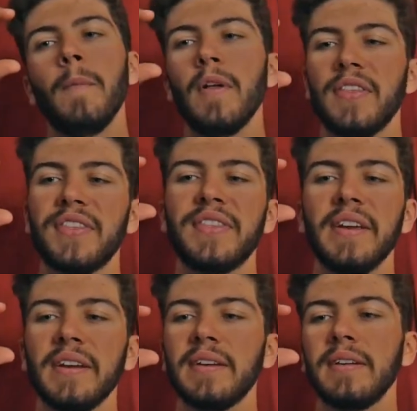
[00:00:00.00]
a
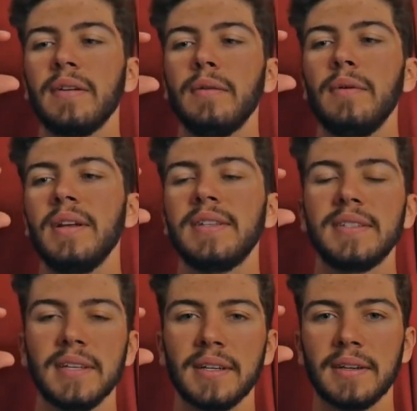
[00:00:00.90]
thick, really
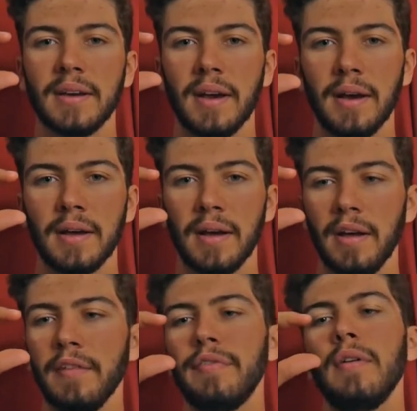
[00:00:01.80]
thick
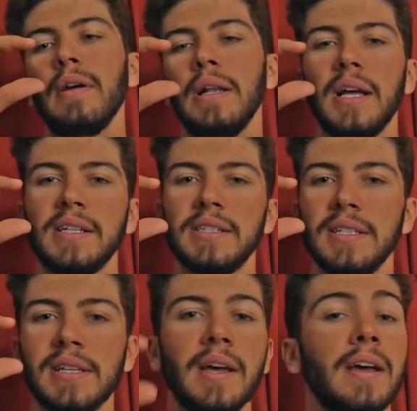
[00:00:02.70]
airfoil like
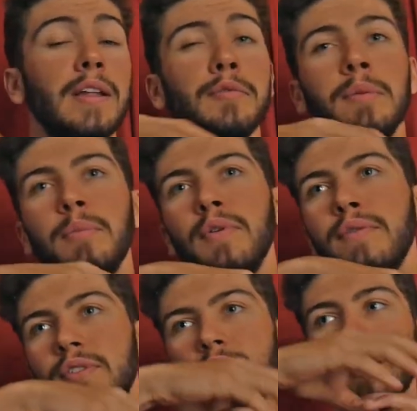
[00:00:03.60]
this, it will
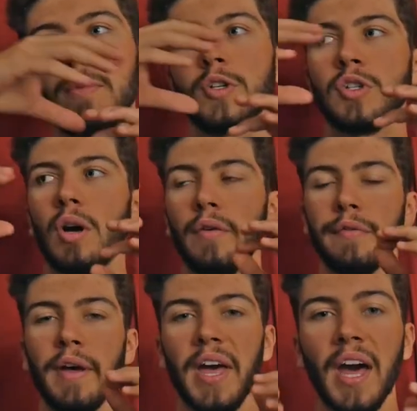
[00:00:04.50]
move so much
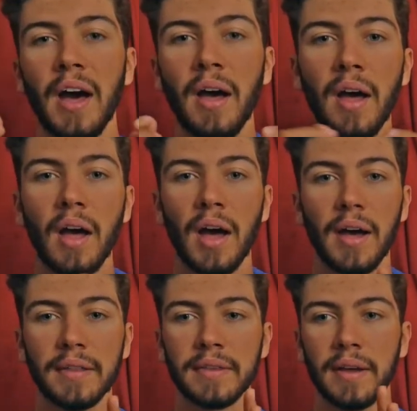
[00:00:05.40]
of air
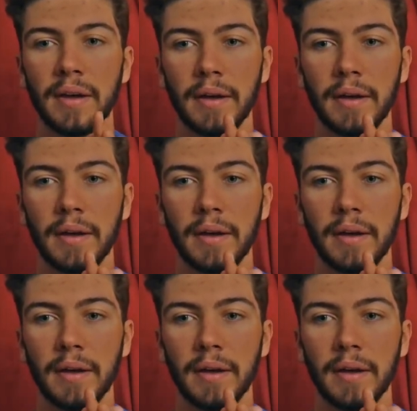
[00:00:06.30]
and